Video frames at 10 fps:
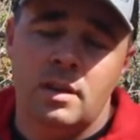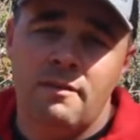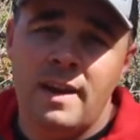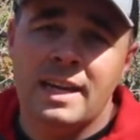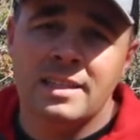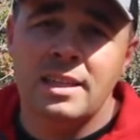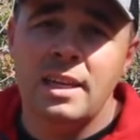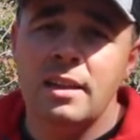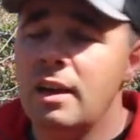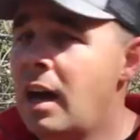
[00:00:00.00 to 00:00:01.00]
a
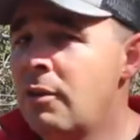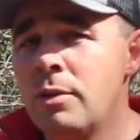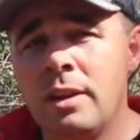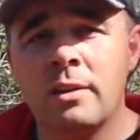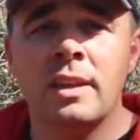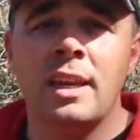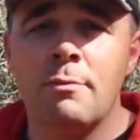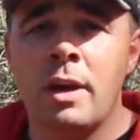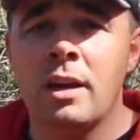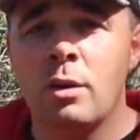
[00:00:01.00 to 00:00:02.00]
vaccine that I really only
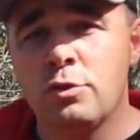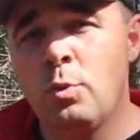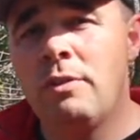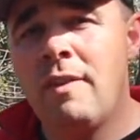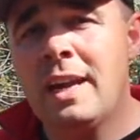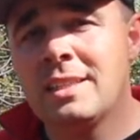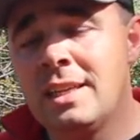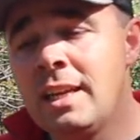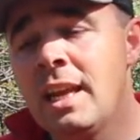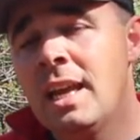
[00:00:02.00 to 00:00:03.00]
give my goats one
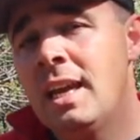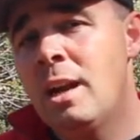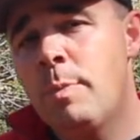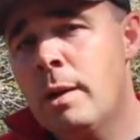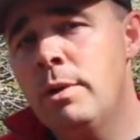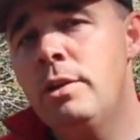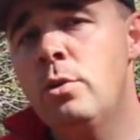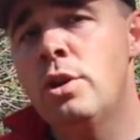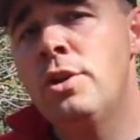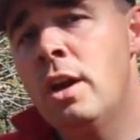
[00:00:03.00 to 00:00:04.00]
vaccine, and I'll probably
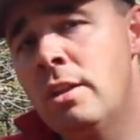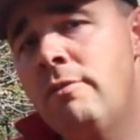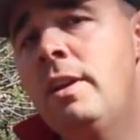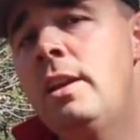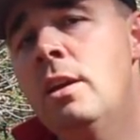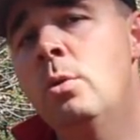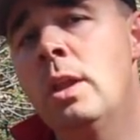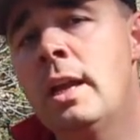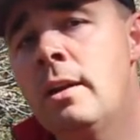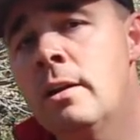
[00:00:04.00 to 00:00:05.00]
do another video
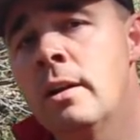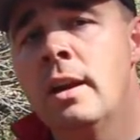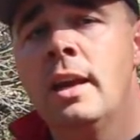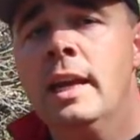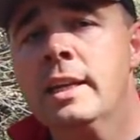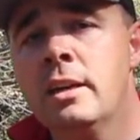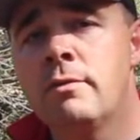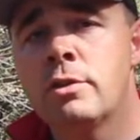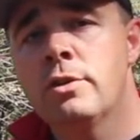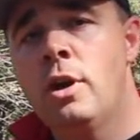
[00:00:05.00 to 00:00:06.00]
later and
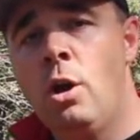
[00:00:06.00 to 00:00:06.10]
cover the